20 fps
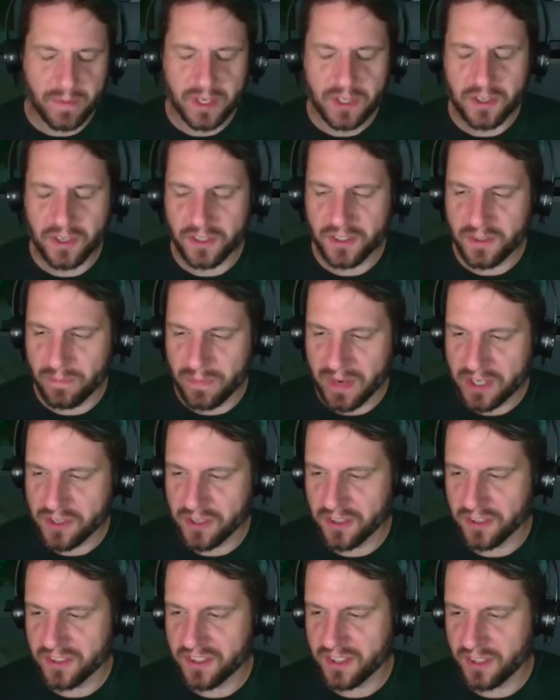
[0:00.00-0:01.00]
sure
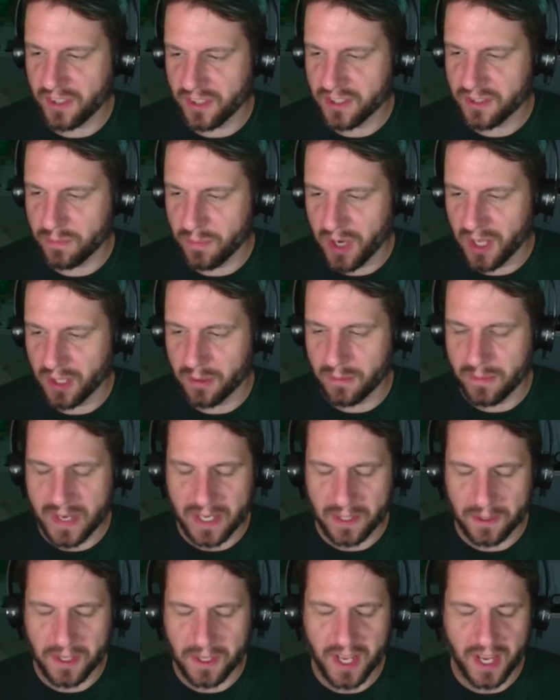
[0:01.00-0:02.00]
it's a small
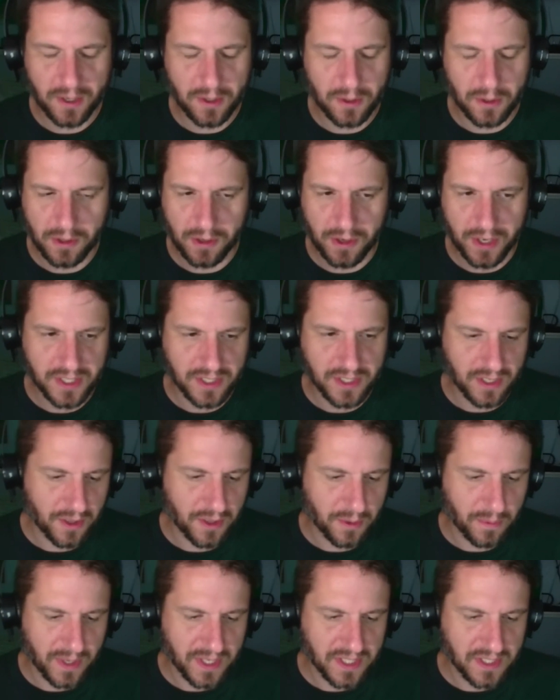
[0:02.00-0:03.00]
amount. You can't go crazy,
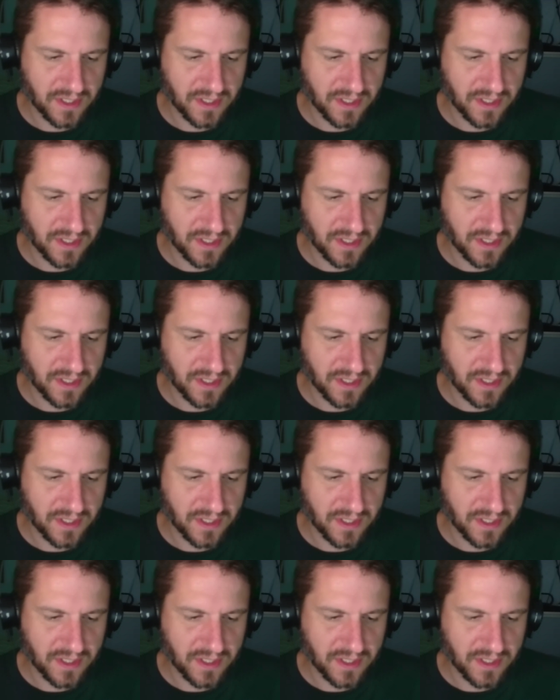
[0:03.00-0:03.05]
otherwise it